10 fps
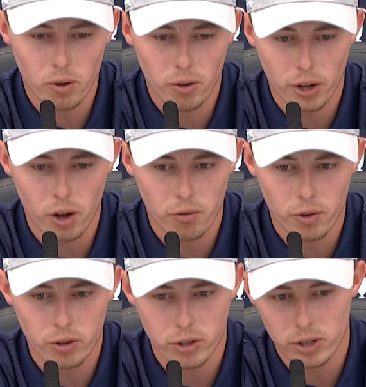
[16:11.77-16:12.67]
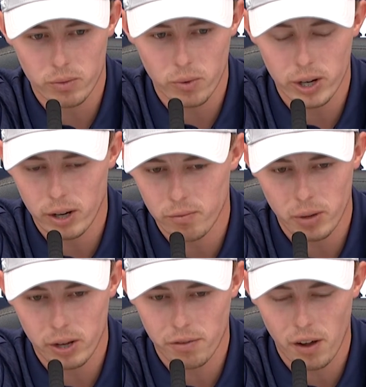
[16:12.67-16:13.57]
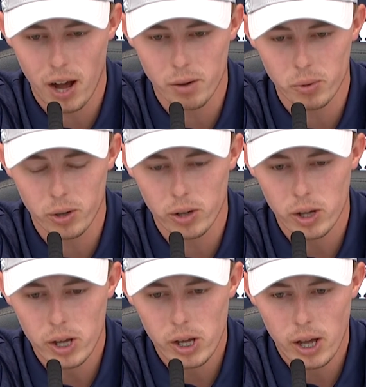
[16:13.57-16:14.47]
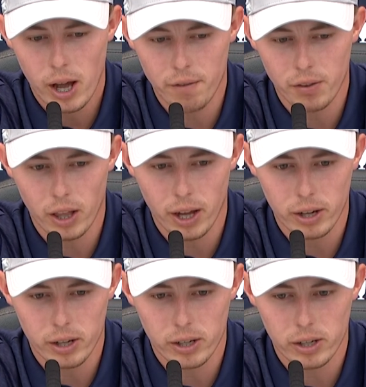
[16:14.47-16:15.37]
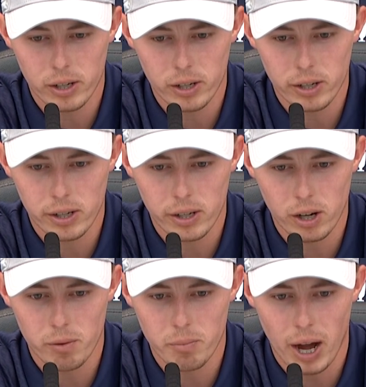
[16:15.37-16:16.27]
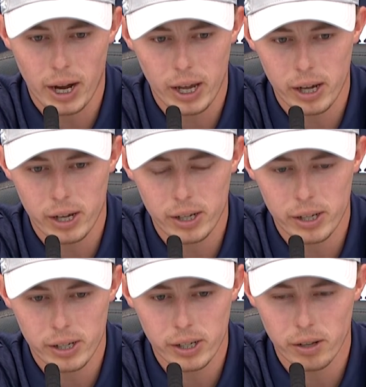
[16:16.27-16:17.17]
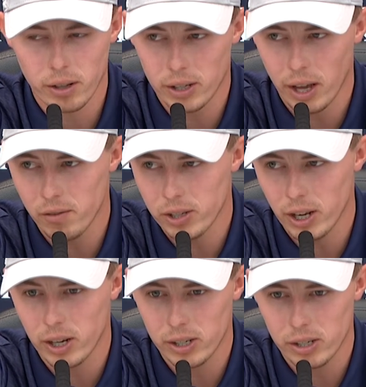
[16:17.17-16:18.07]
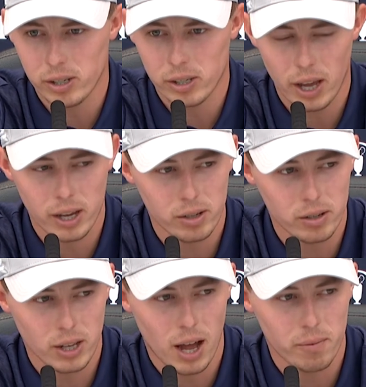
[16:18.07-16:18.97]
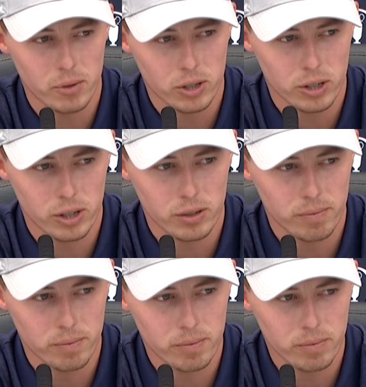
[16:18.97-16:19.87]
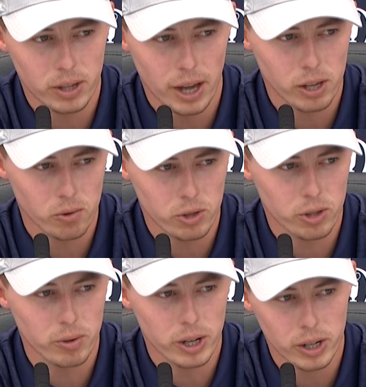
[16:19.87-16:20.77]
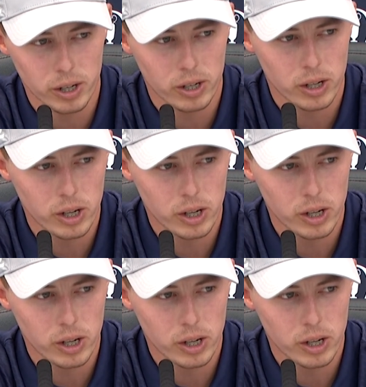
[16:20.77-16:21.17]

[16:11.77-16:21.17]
golf courses in wind I've played fine, but I feel like coming back here, you know, like David said, it's taken time just to get used to it and